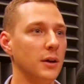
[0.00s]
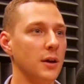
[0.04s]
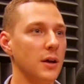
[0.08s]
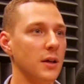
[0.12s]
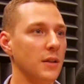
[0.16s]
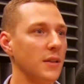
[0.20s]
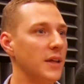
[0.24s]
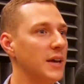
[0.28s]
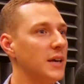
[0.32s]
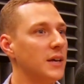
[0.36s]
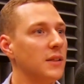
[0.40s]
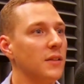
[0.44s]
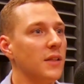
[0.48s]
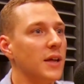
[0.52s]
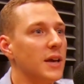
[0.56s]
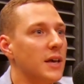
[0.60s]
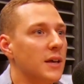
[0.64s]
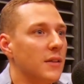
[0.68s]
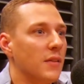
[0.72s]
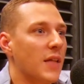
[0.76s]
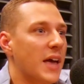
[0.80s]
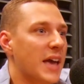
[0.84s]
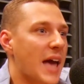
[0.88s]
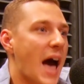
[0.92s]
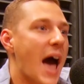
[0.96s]

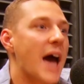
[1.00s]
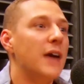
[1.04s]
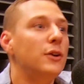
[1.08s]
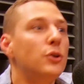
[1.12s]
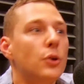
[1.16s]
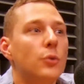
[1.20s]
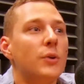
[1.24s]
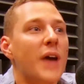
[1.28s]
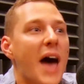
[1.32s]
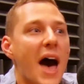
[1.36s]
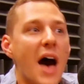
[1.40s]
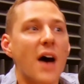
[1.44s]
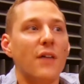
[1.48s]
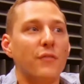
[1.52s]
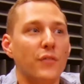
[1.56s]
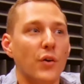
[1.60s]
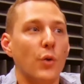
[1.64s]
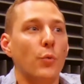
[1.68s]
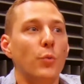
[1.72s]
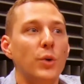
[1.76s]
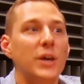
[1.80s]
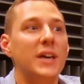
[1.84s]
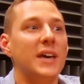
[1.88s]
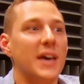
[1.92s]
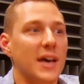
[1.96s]
Like I don't have a
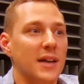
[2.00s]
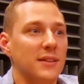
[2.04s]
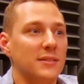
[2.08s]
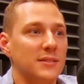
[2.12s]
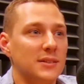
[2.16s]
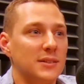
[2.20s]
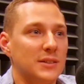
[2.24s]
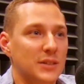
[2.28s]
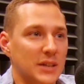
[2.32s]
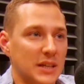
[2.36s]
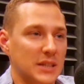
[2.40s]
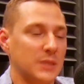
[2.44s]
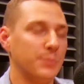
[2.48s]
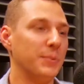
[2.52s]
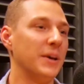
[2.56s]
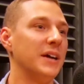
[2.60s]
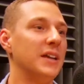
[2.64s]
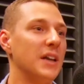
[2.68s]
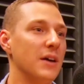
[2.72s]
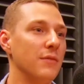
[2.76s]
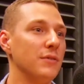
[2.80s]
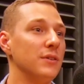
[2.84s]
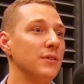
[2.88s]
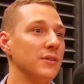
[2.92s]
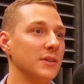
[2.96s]
weekend to explain
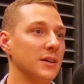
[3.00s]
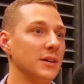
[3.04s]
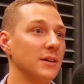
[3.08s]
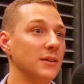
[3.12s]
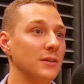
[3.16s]
everything.